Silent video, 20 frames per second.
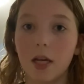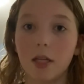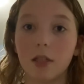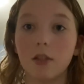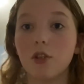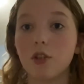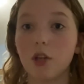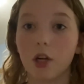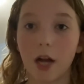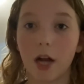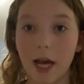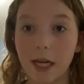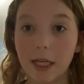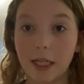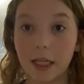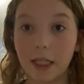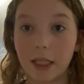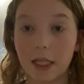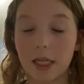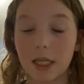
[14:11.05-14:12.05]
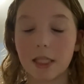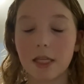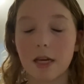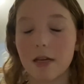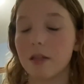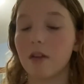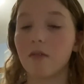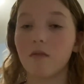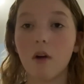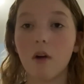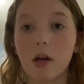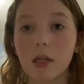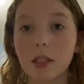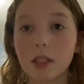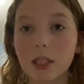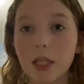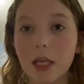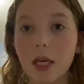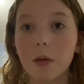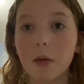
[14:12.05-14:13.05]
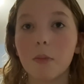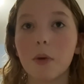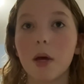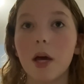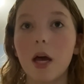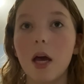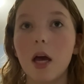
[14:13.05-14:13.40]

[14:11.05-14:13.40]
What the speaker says: and start editing this and then fall asleep.